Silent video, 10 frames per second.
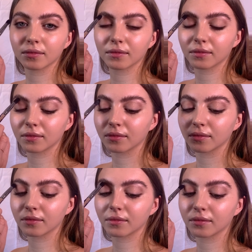
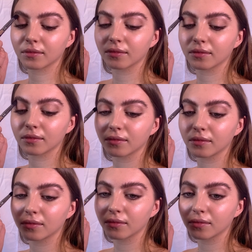
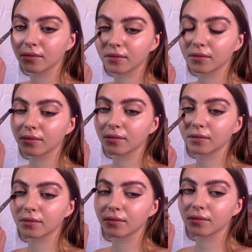
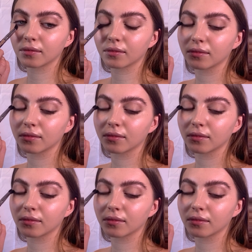(no one is talking)